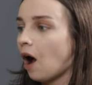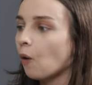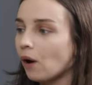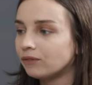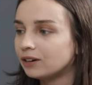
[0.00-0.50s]

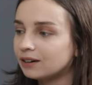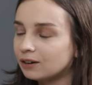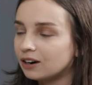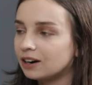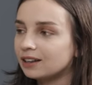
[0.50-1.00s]

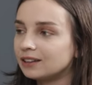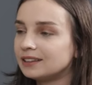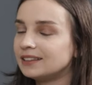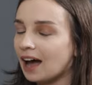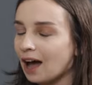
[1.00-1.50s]
However,
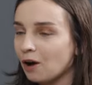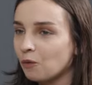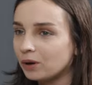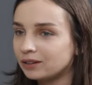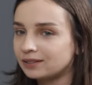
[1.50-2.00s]

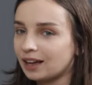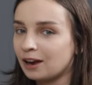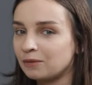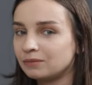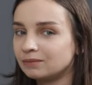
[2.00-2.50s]
now when the
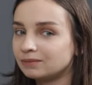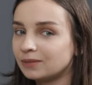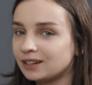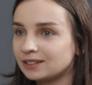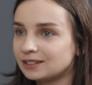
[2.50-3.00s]

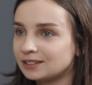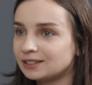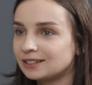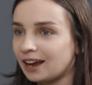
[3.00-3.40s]
time has